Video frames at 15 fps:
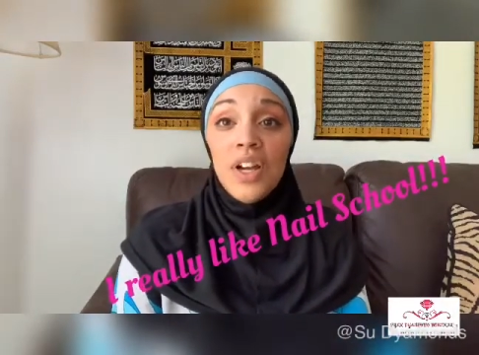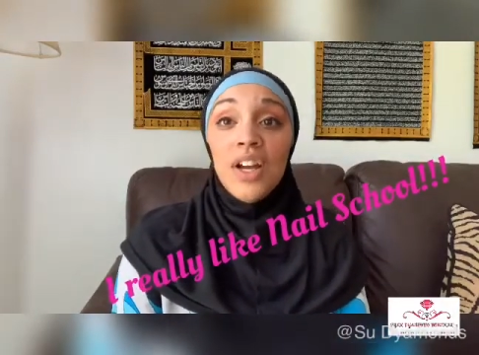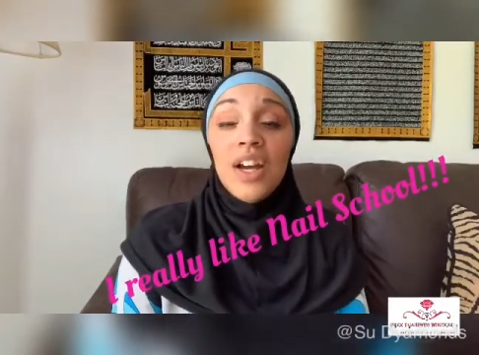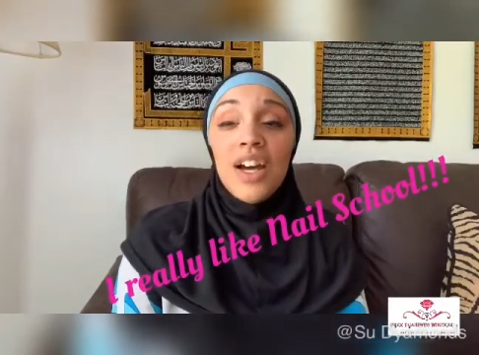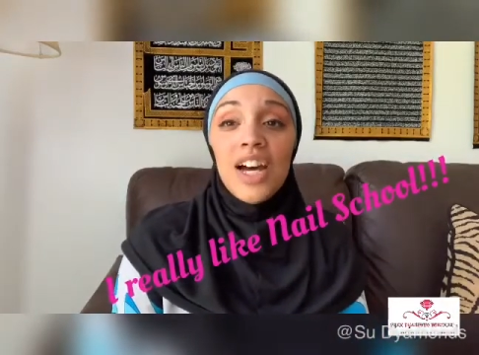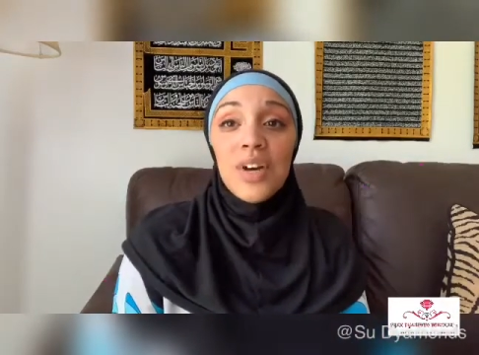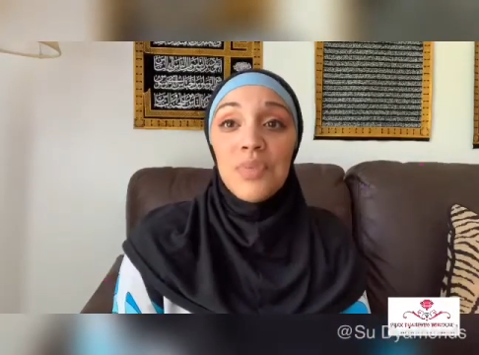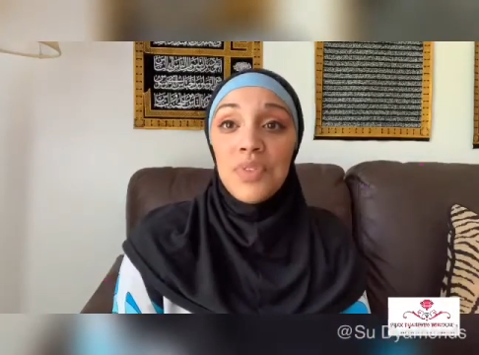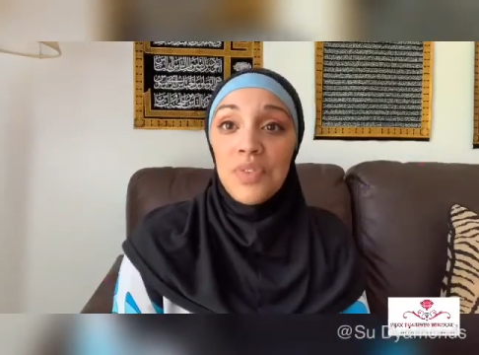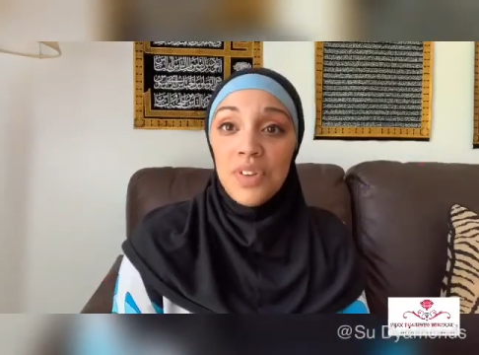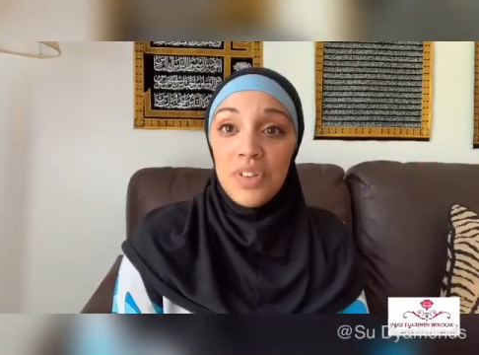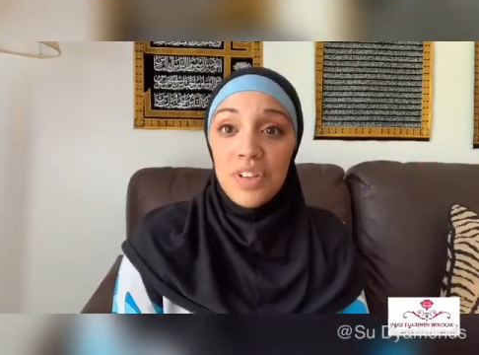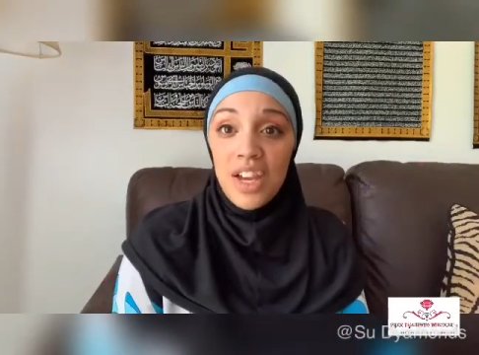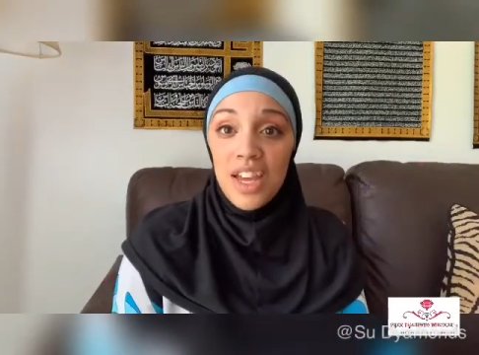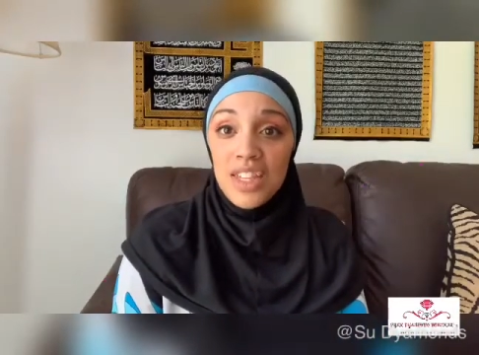Um, before
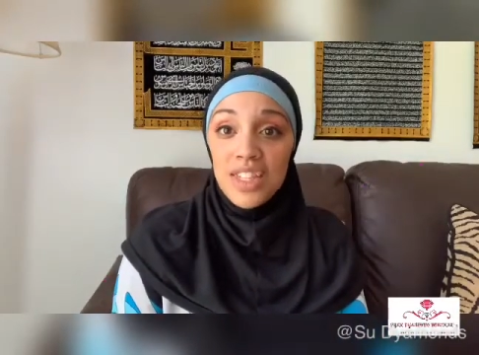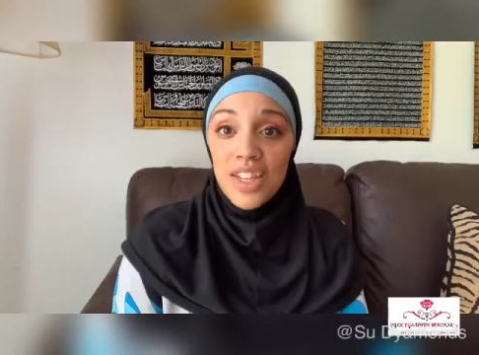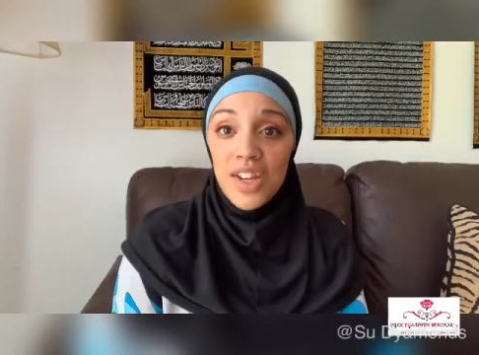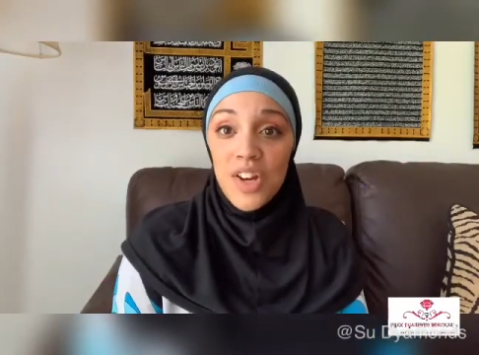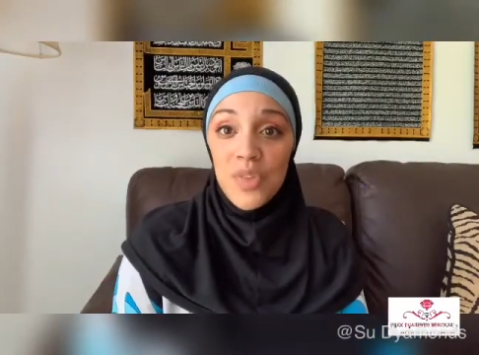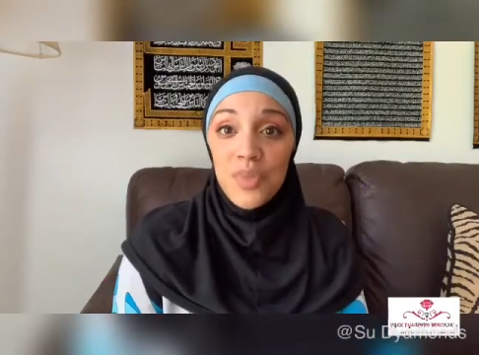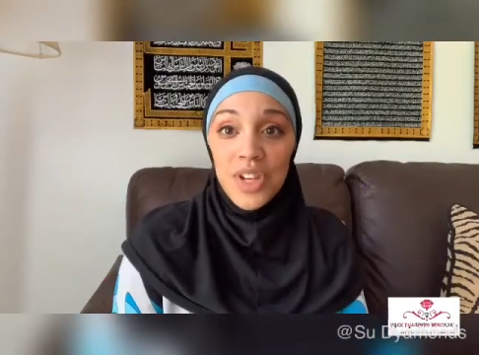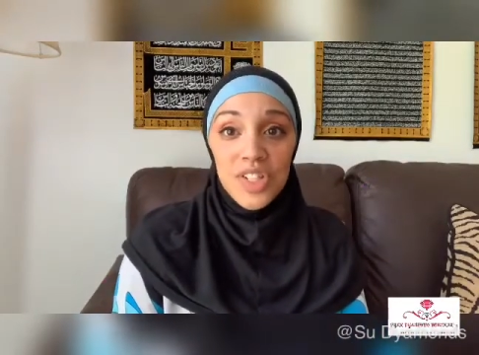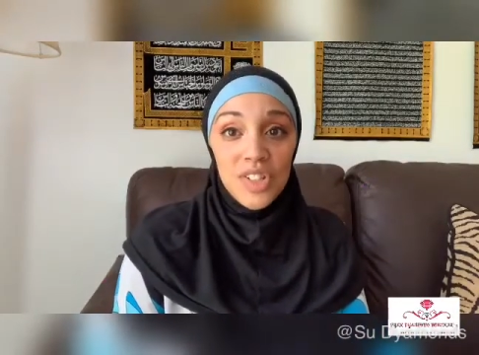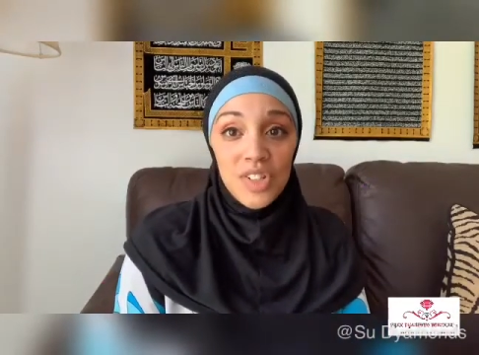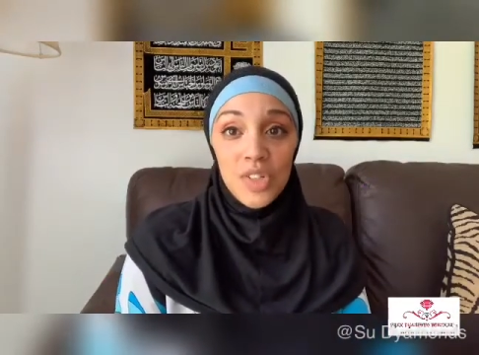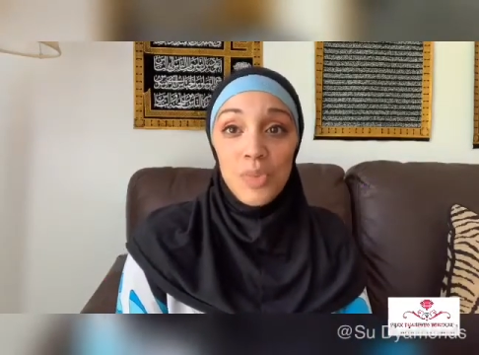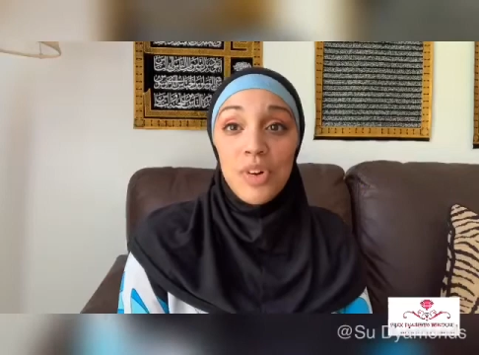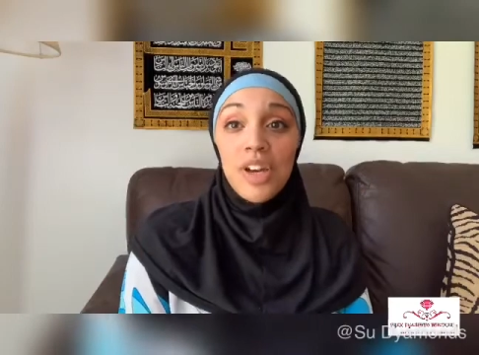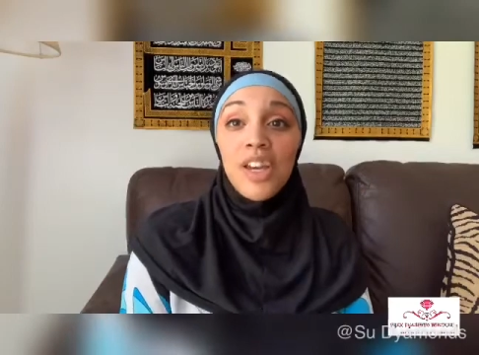you guys go, make sure you
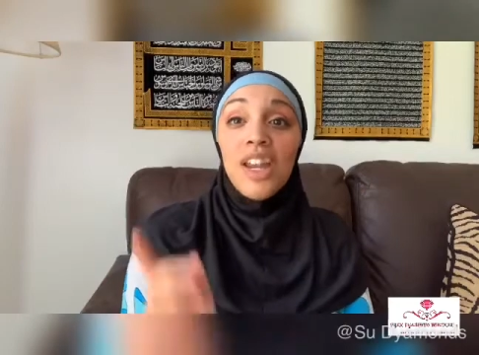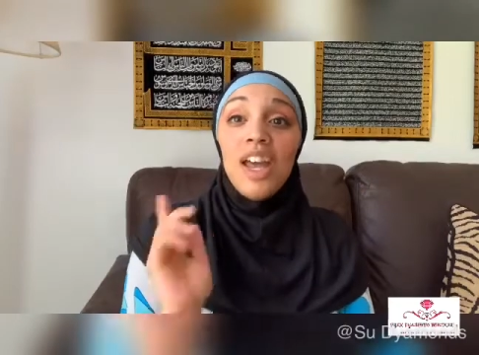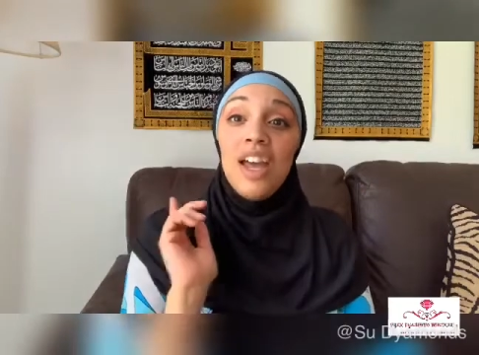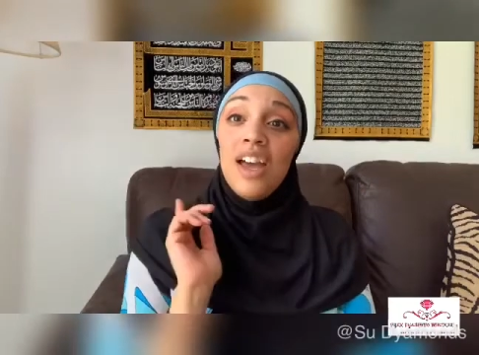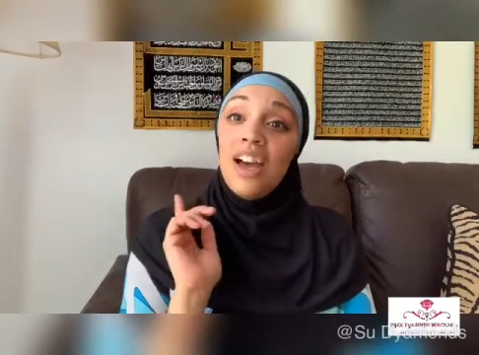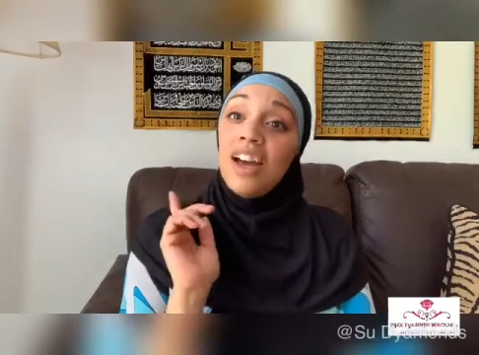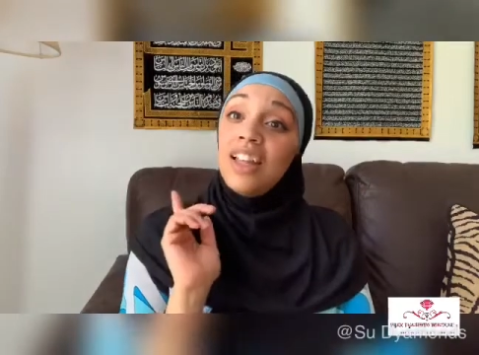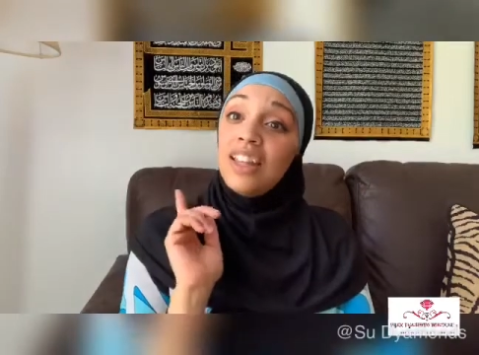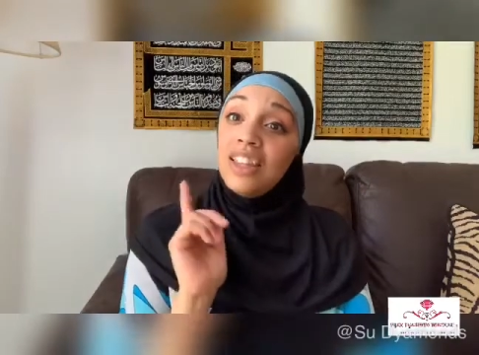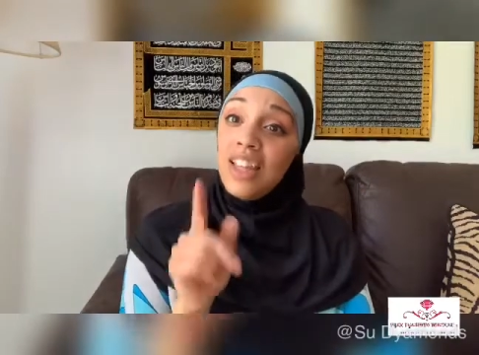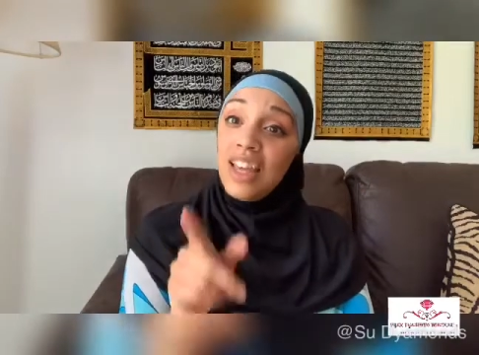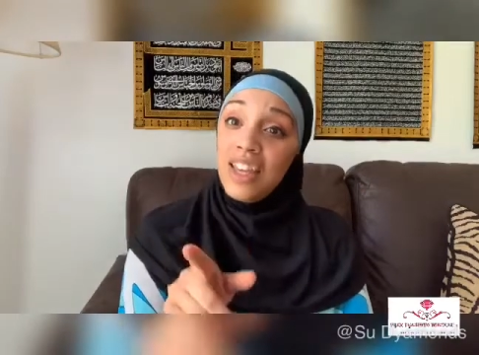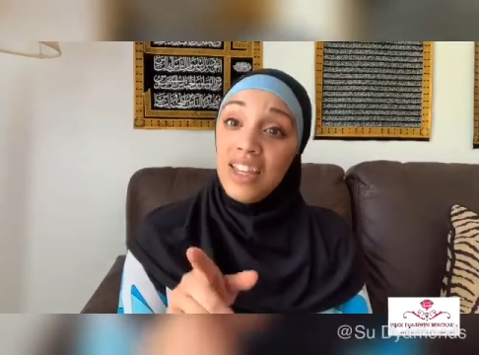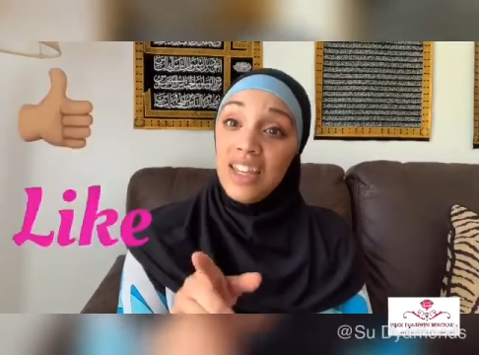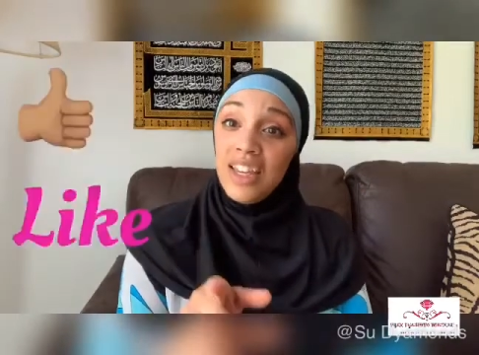put a
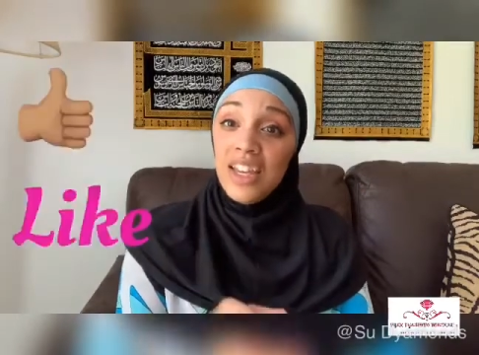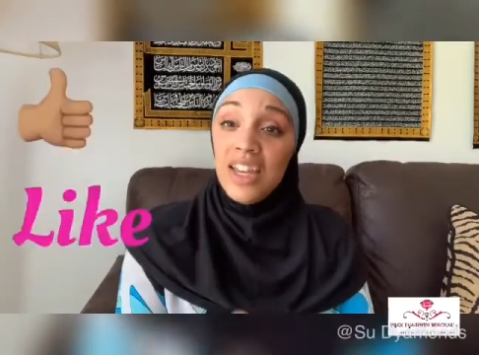like.